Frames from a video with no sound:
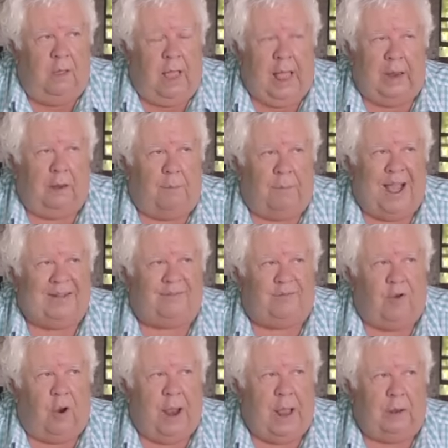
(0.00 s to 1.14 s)

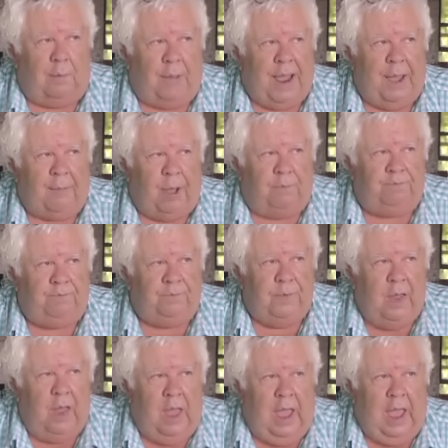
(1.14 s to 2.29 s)
Alabaster, Alabama,
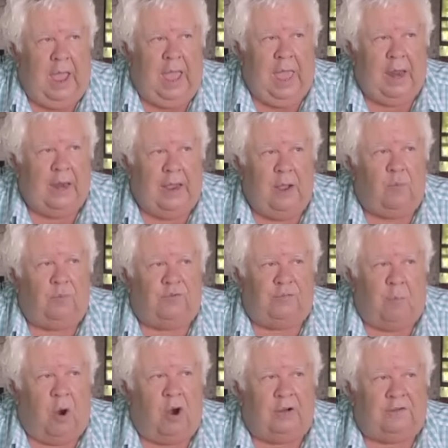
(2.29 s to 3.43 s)
and it was
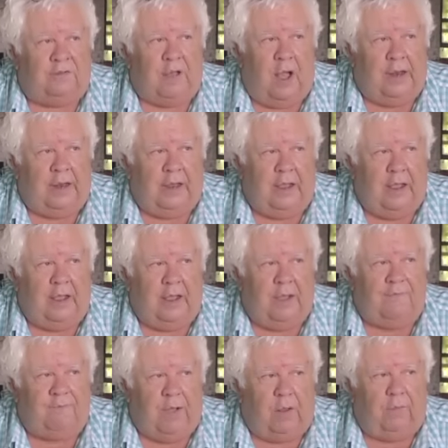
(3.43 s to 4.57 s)
Mark's idea.
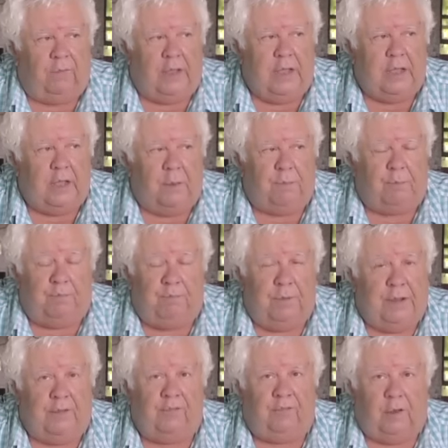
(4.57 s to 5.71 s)
He felt he could
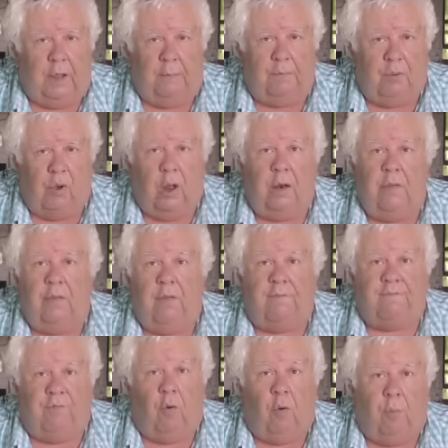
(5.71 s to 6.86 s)
easily put the
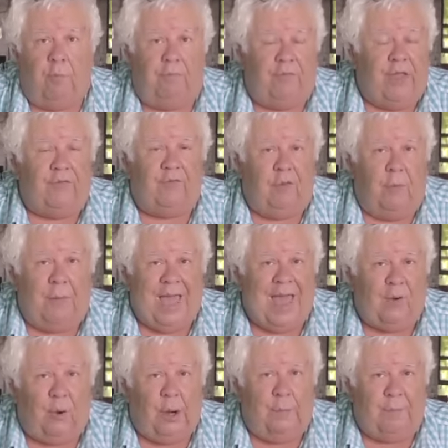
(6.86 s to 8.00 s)
full Tesla
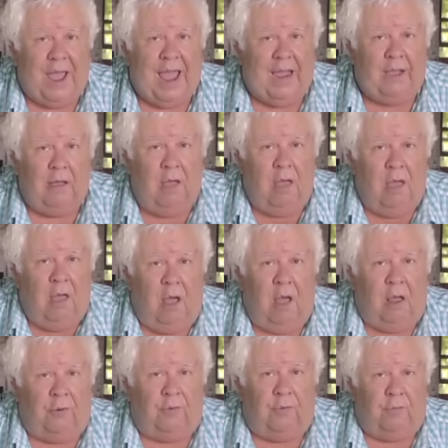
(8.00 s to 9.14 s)
battery pack
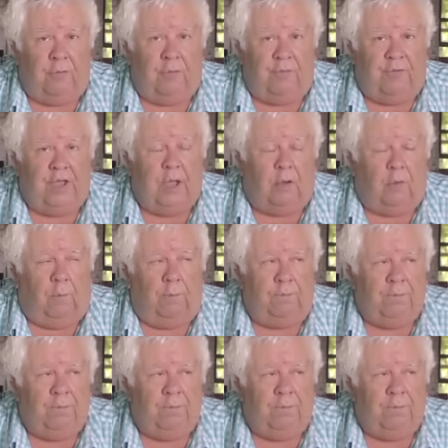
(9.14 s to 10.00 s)
under the vehicle.